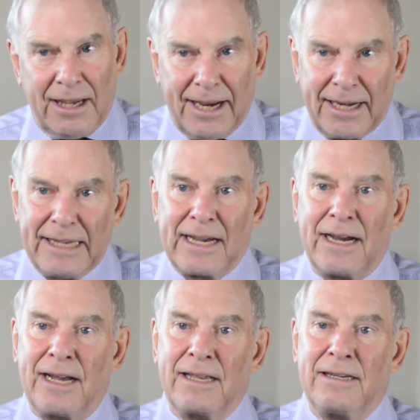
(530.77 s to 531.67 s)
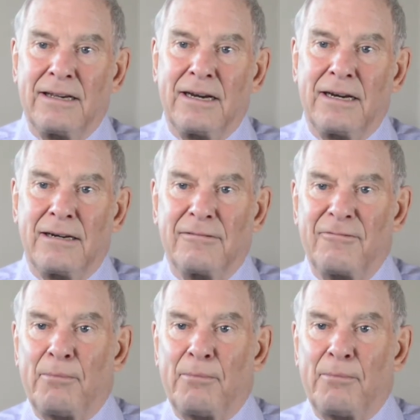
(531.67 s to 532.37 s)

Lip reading: any kind of